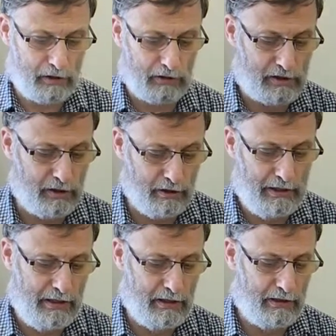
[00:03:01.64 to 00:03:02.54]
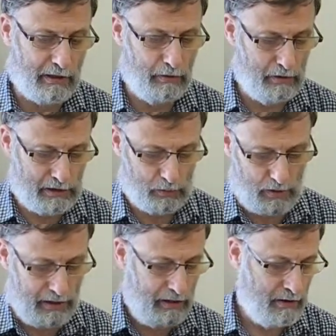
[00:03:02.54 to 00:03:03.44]
on the side here that go this
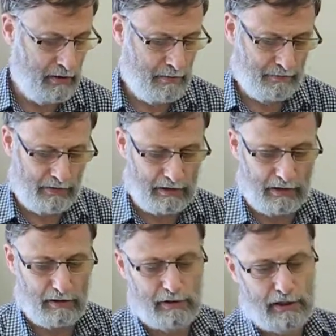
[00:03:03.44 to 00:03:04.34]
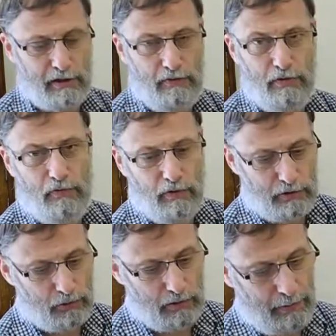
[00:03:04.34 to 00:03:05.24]
way, and it goes up to the
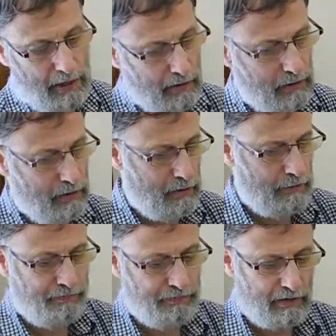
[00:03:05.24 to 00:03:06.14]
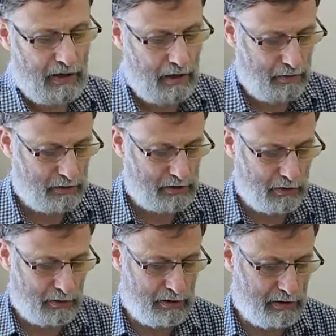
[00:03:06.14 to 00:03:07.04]
viewfinder on the back. And
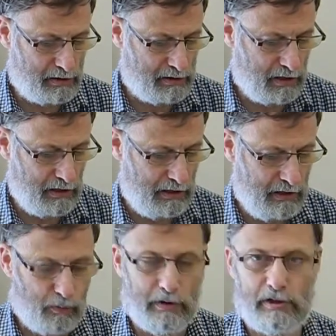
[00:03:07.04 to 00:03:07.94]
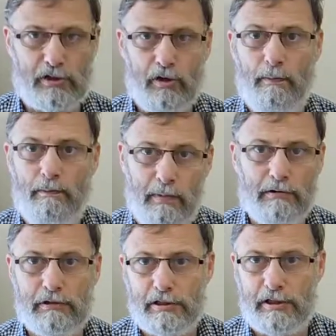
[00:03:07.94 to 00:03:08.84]
so it works on
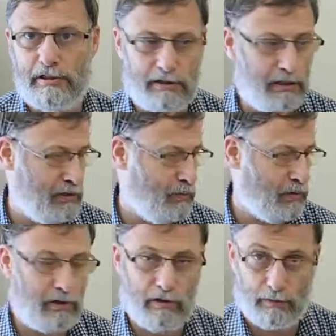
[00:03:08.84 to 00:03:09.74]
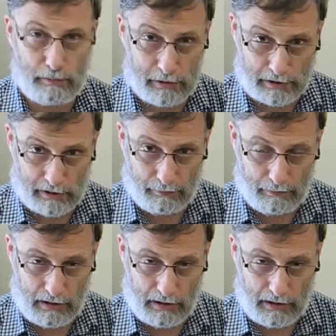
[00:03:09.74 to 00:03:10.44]
mirrors, it doesn't work on a prism.